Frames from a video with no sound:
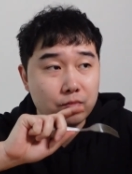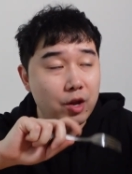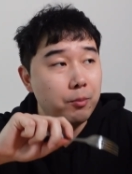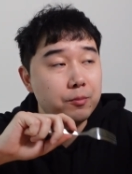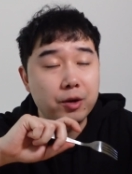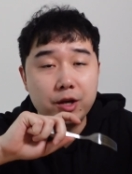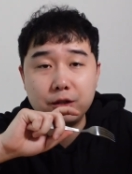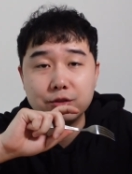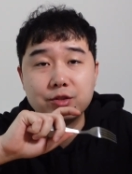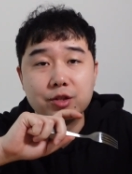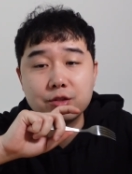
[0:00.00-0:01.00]
I'd be paying
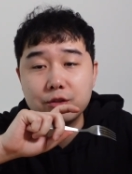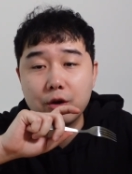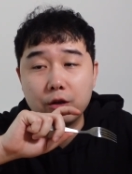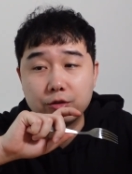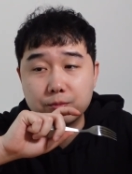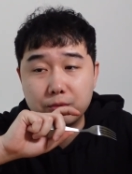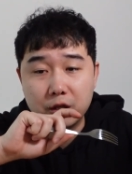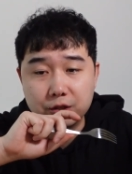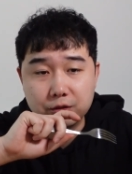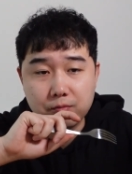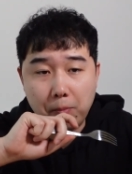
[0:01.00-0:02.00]
$60
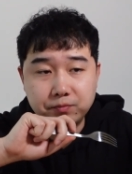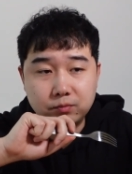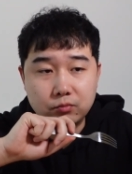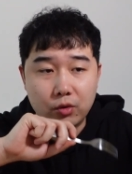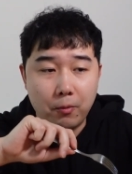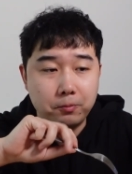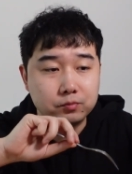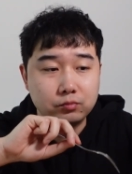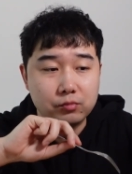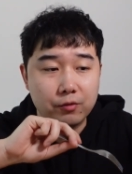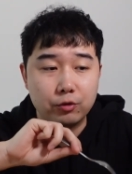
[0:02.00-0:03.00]
plus
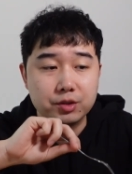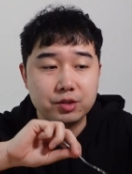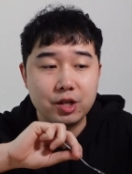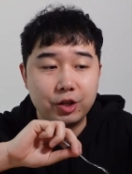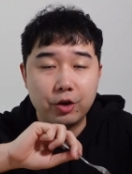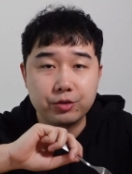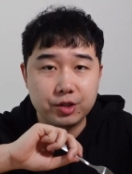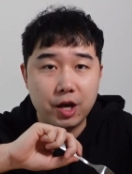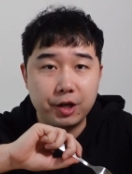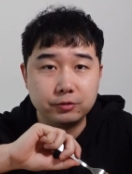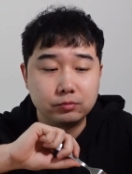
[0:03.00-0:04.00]
for a steak
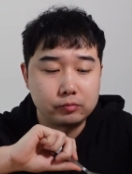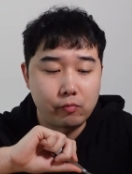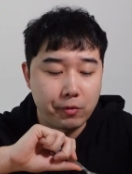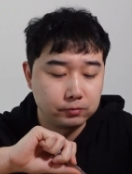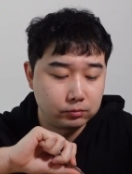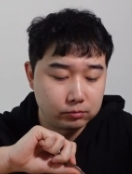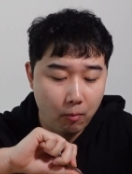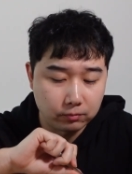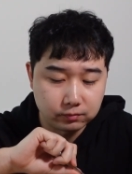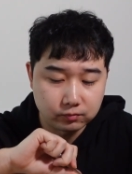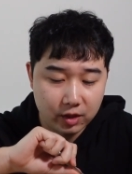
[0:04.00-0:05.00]
outside.
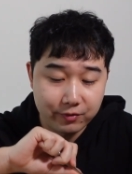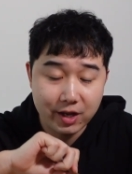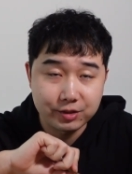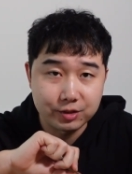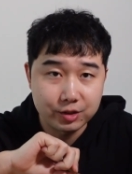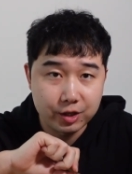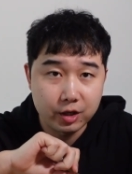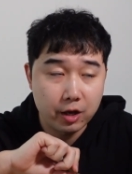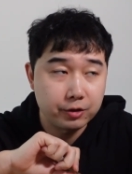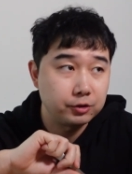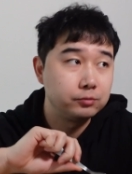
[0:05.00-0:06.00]
Fancy
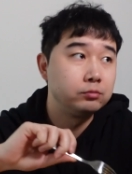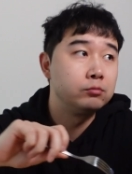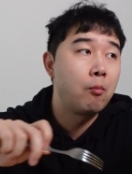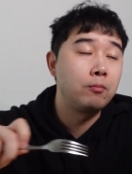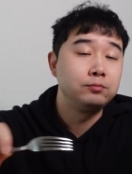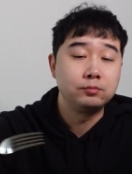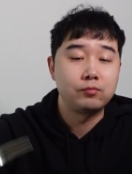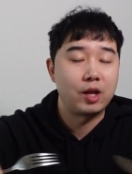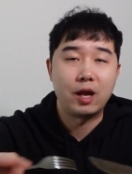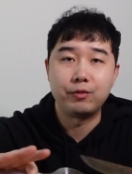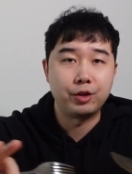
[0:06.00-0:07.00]
steakhouse.
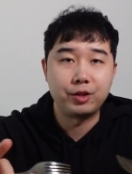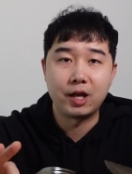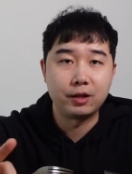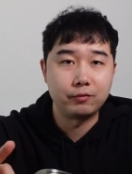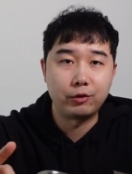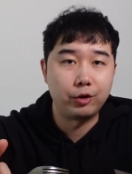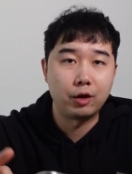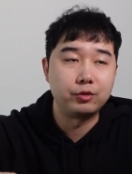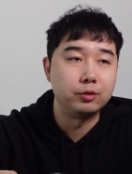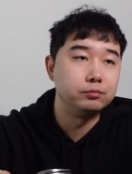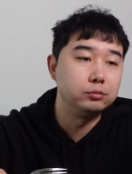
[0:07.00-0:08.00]
Haven't done that very
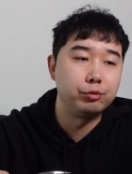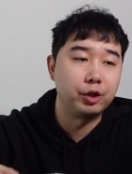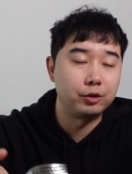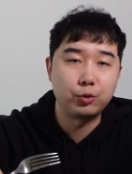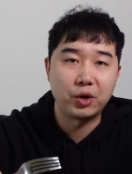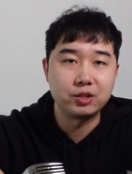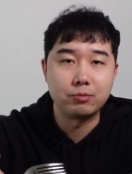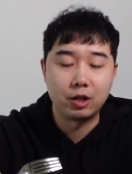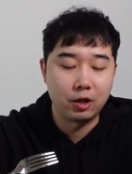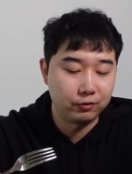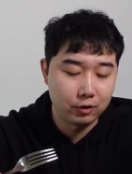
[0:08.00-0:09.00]
often. Maybe like twice in my
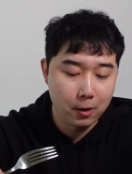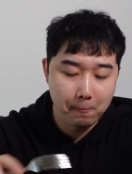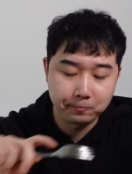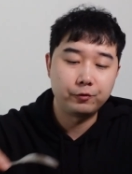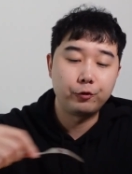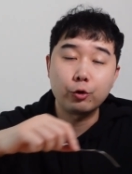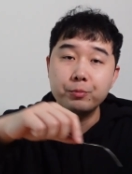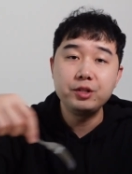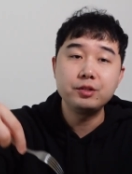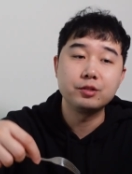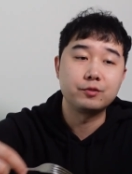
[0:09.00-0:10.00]
life. 4
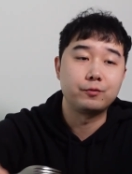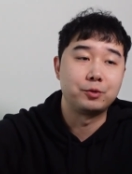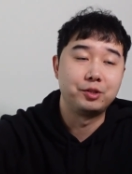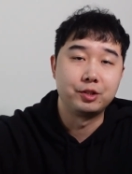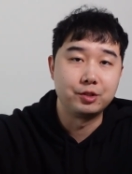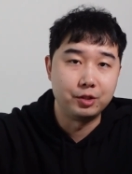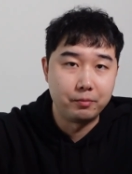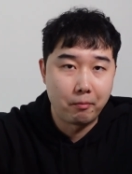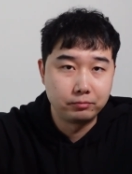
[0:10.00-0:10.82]
pieces for $60.